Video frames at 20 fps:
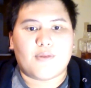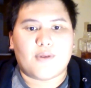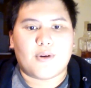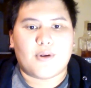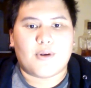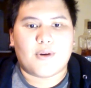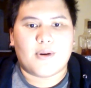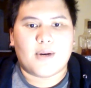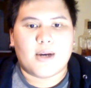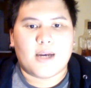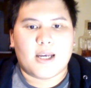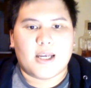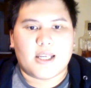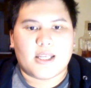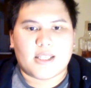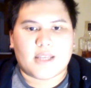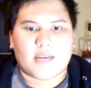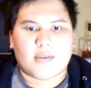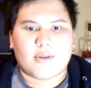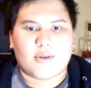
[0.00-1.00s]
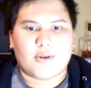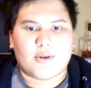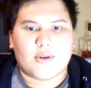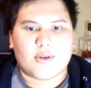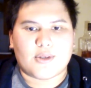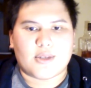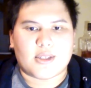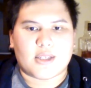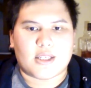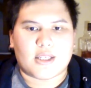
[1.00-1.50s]
beautiful and stick
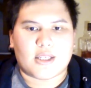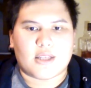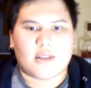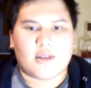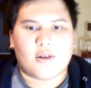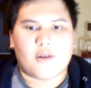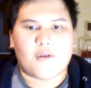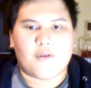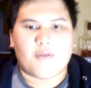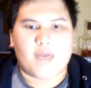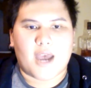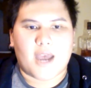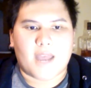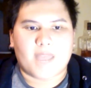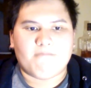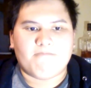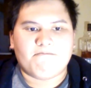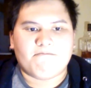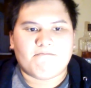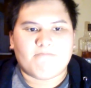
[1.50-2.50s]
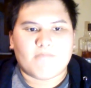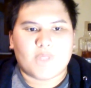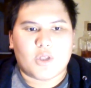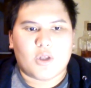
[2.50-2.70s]
up their noses at the low Fae.